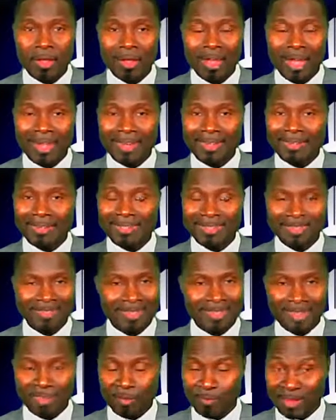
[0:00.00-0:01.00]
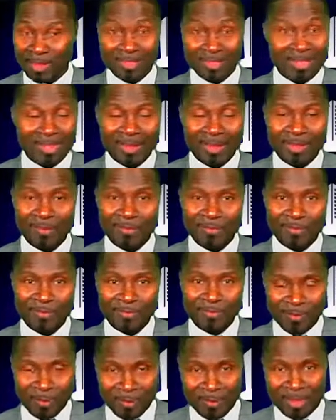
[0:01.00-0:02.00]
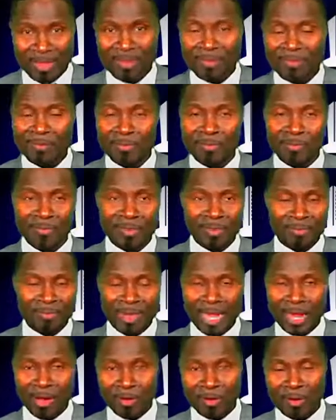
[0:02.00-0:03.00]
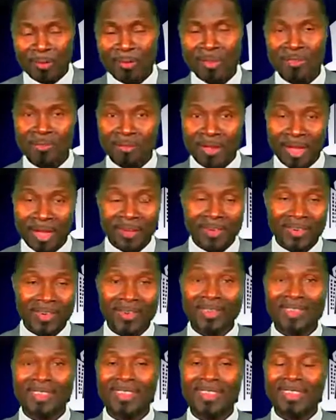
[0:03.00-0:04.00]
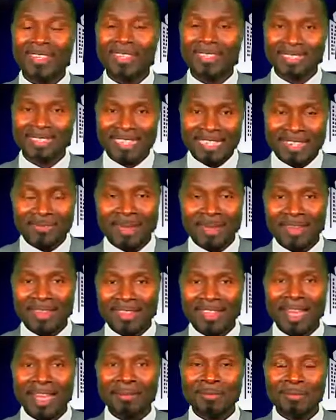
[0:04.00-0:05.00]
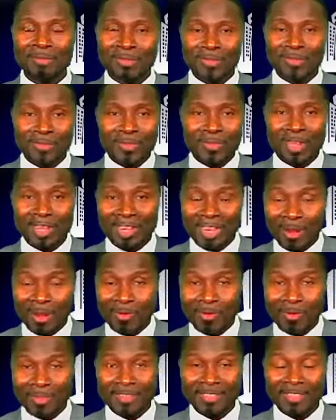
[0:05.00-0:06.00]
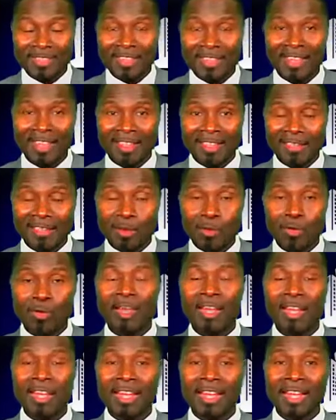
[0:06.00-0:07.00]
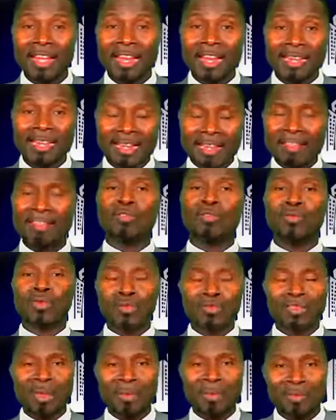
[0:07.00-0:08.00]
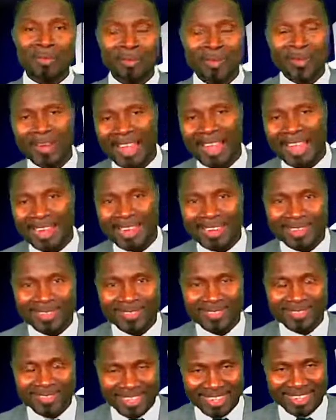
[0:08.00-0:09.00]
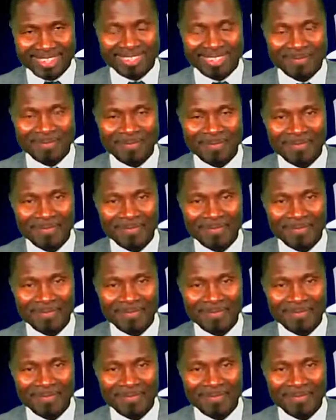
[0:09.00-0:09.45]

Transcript: and especially for me with my economics background, take my time to do the calculations and say, look, this is what you are more likely to get.